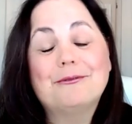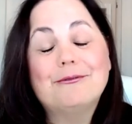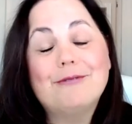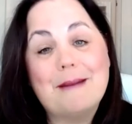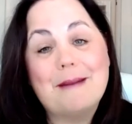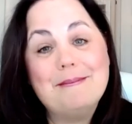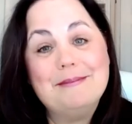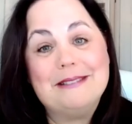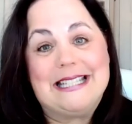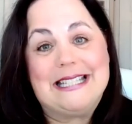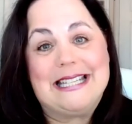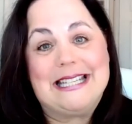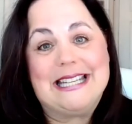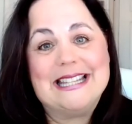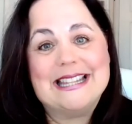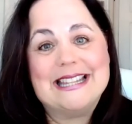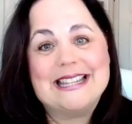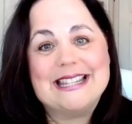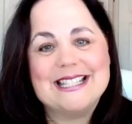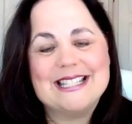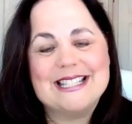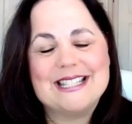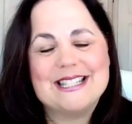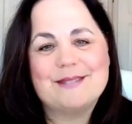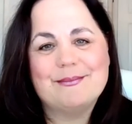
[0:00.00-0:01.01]
remedy
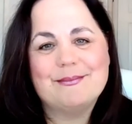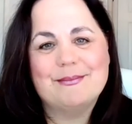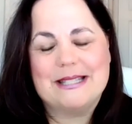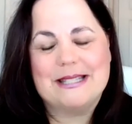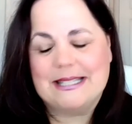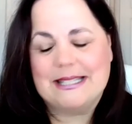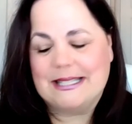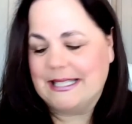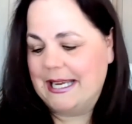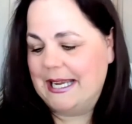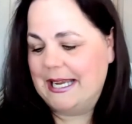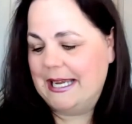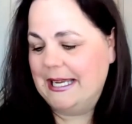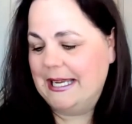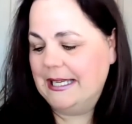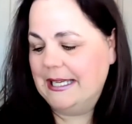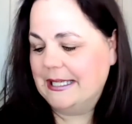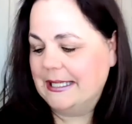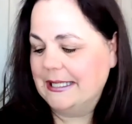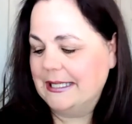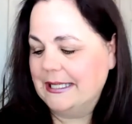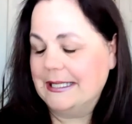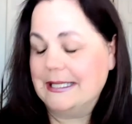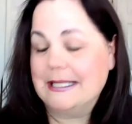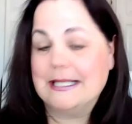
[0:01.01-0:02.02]
this
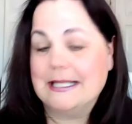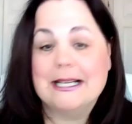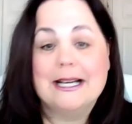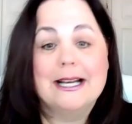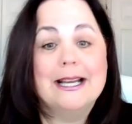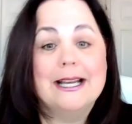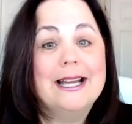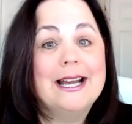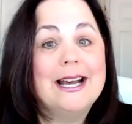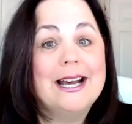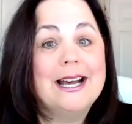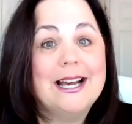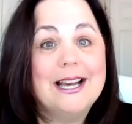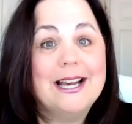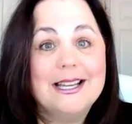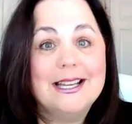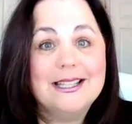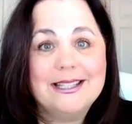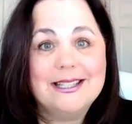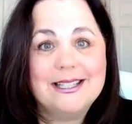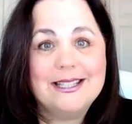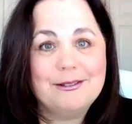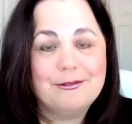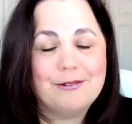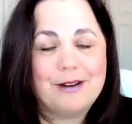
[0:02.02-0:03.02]
mistake, I
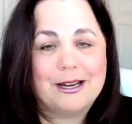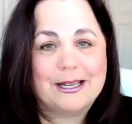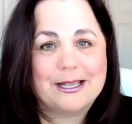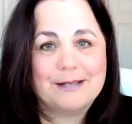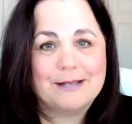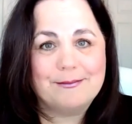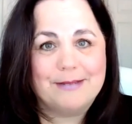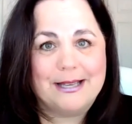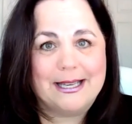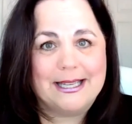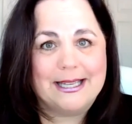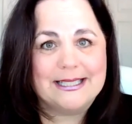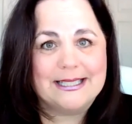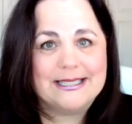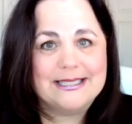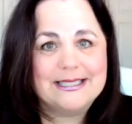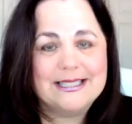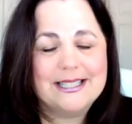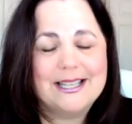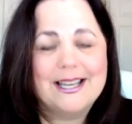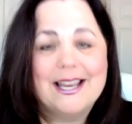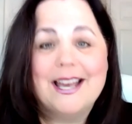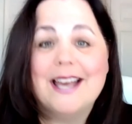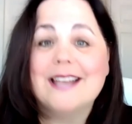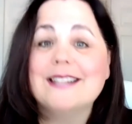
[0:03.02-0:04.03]
highly recommend,
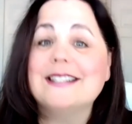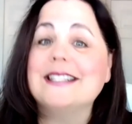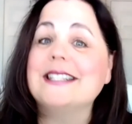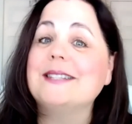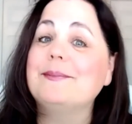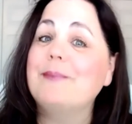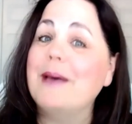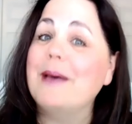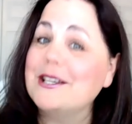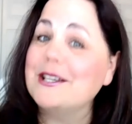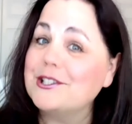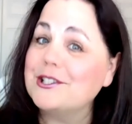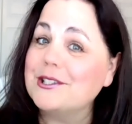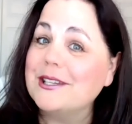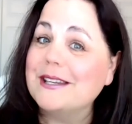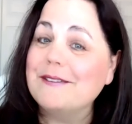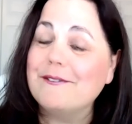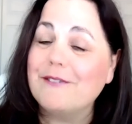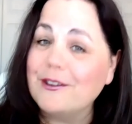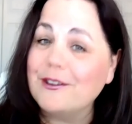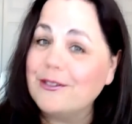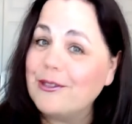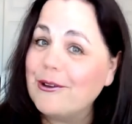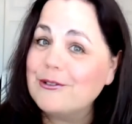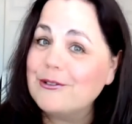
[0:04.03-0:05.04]
especially
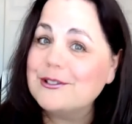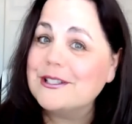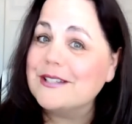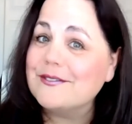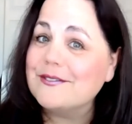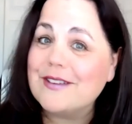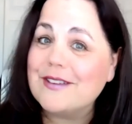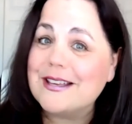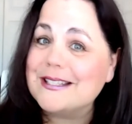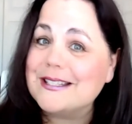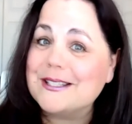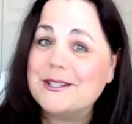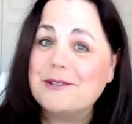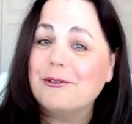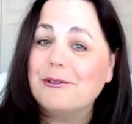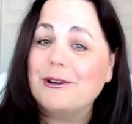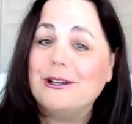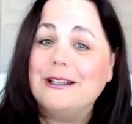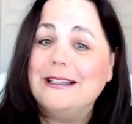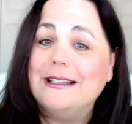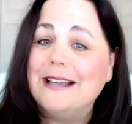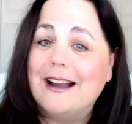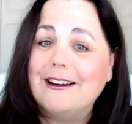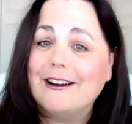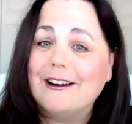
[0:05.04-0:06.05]
for those of us who are
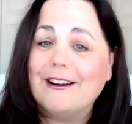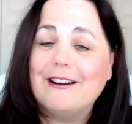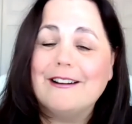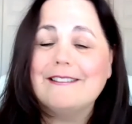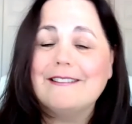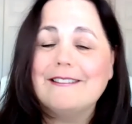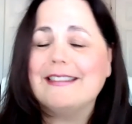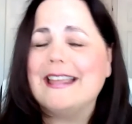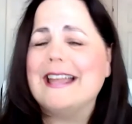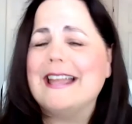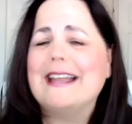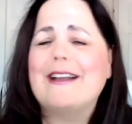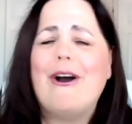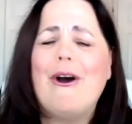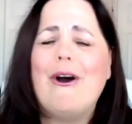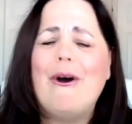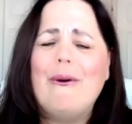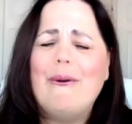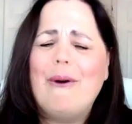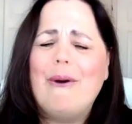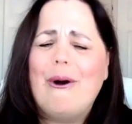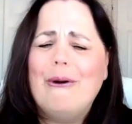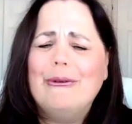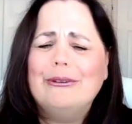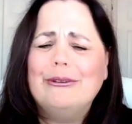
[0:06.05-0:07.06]
younger and think,
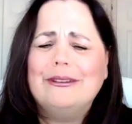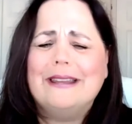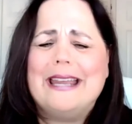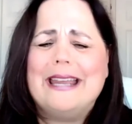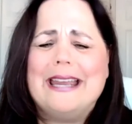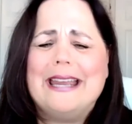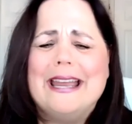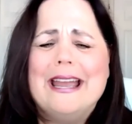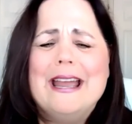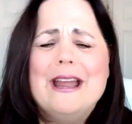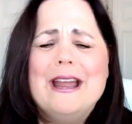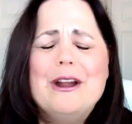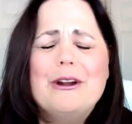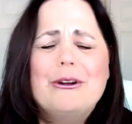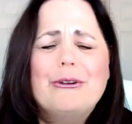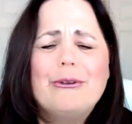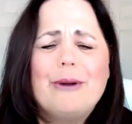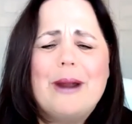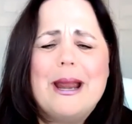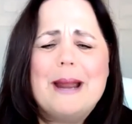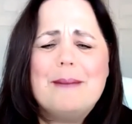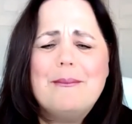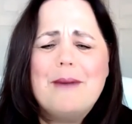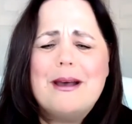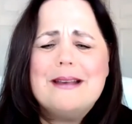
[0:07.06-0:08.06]
oh, only
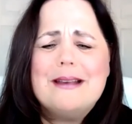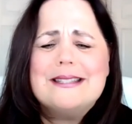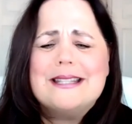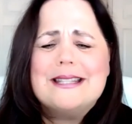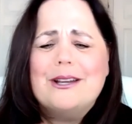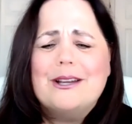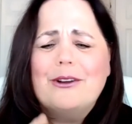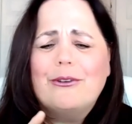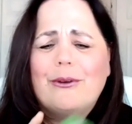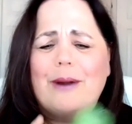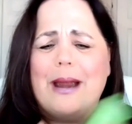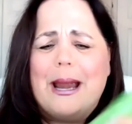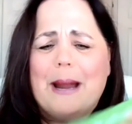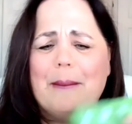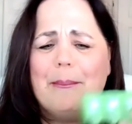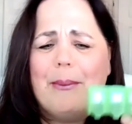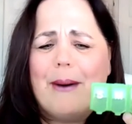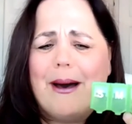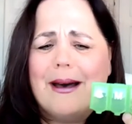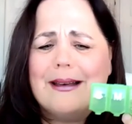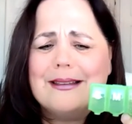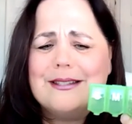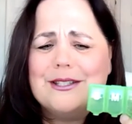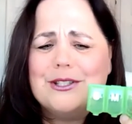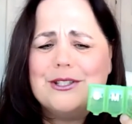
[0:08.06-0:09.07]
grandmas and
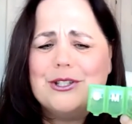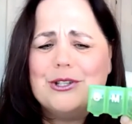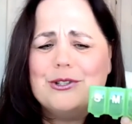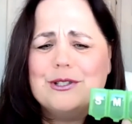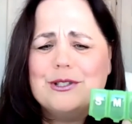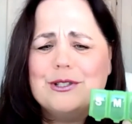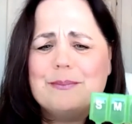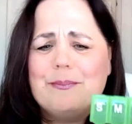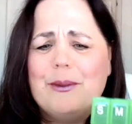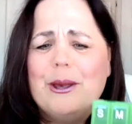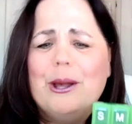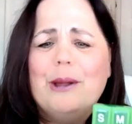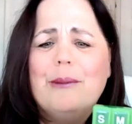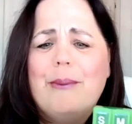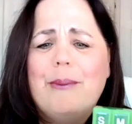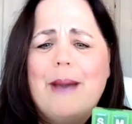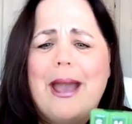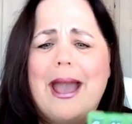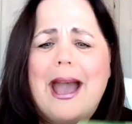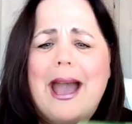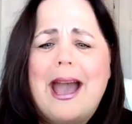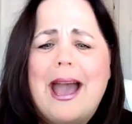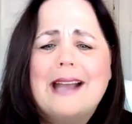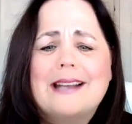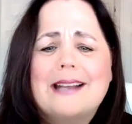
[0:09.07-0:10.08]
grandpas use pill
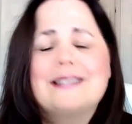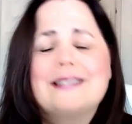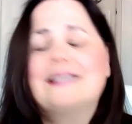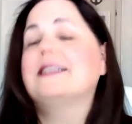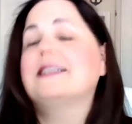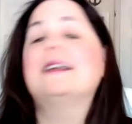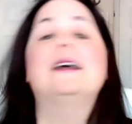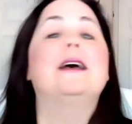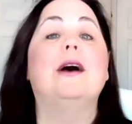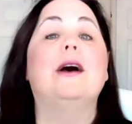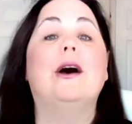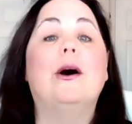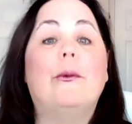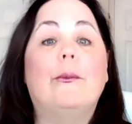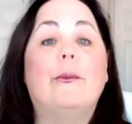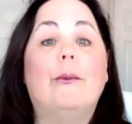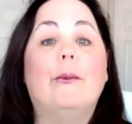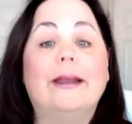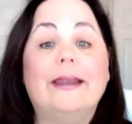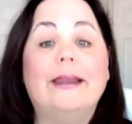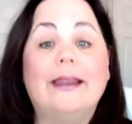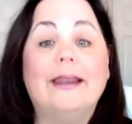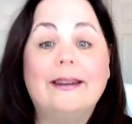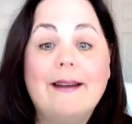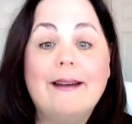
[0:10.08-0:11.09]
packs.
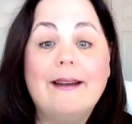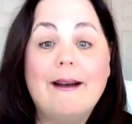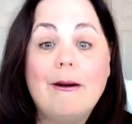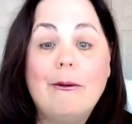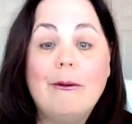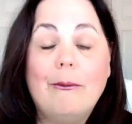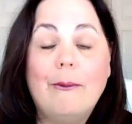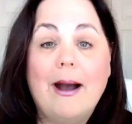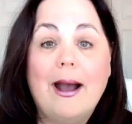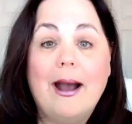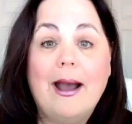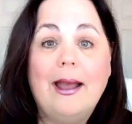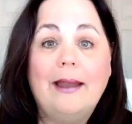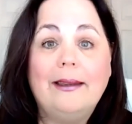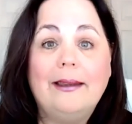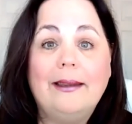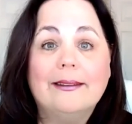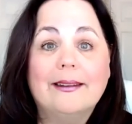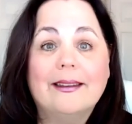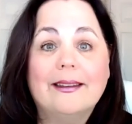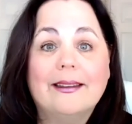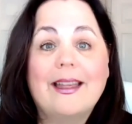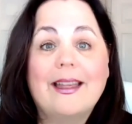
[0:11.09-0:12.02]
Well, you know what?